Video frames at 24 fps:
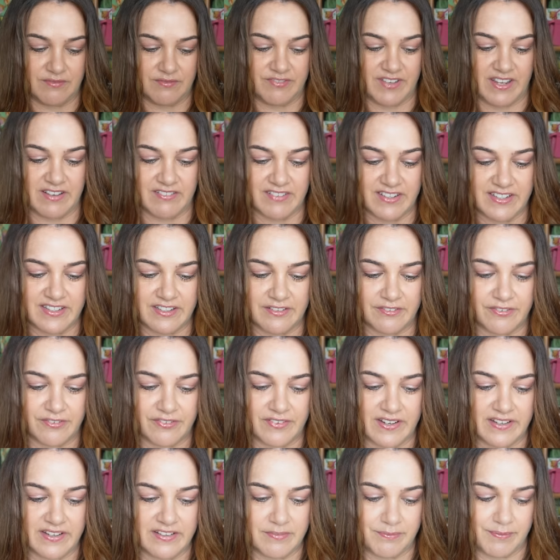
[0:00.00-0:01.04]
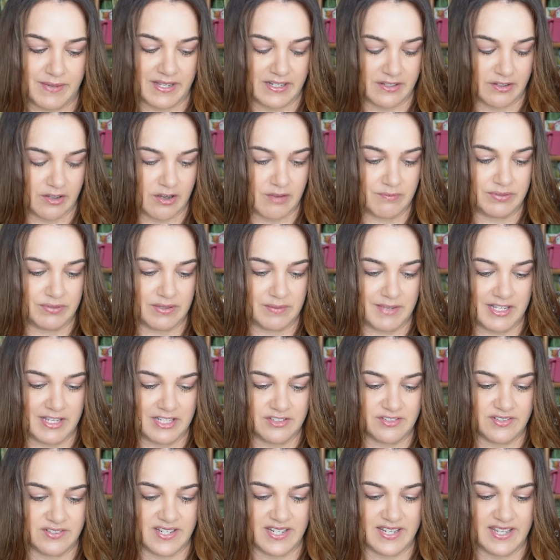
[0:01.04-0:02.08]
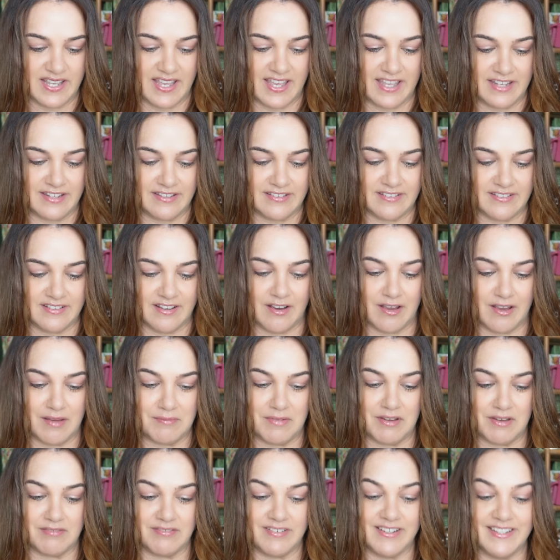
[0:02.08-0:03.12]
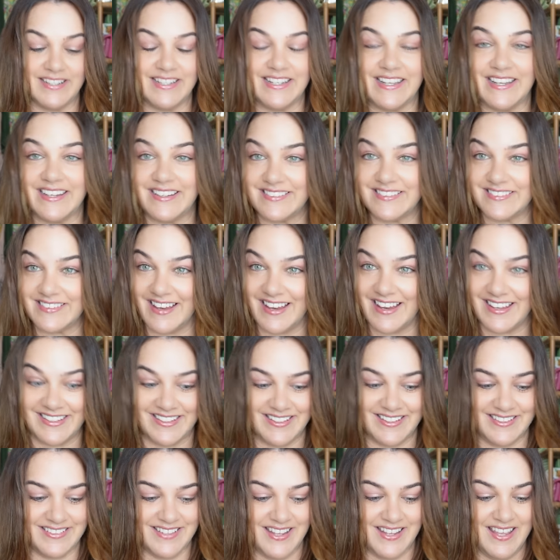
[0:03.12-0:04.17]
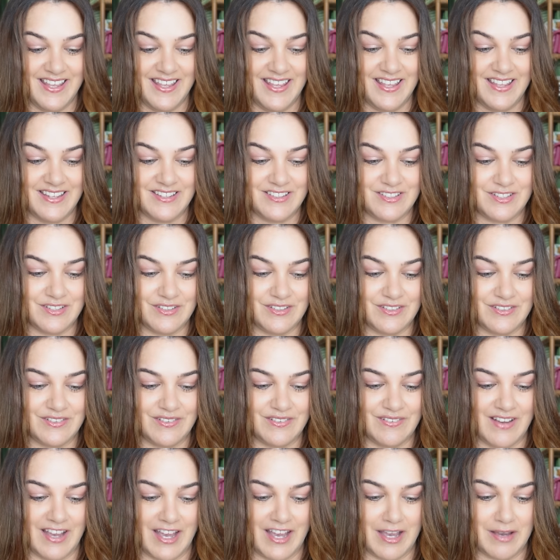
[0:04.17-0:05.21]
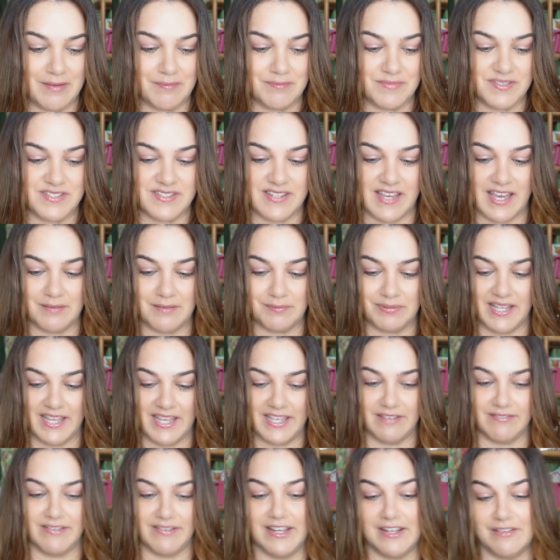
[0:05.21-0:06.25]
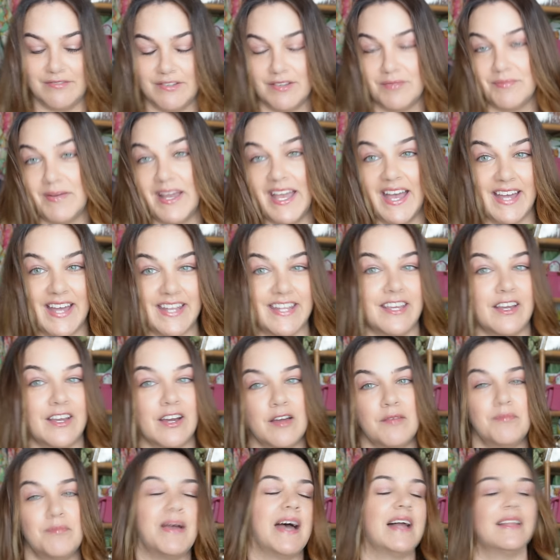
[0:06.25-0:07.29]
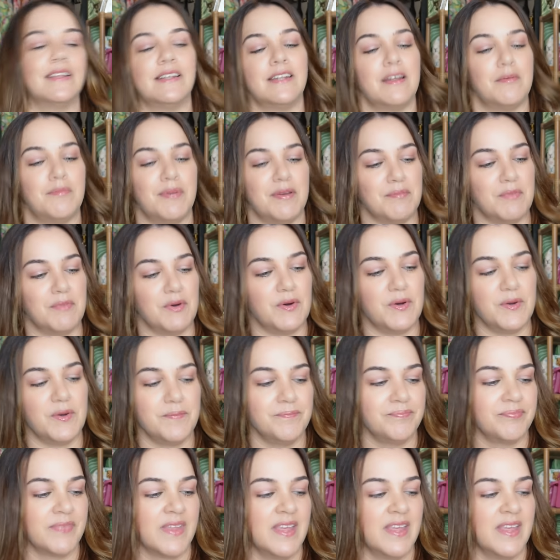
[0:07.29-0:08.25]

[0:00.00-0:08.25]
very different but complementary, and I'm really excited to start playing around with my Honeycomb palette a bit more.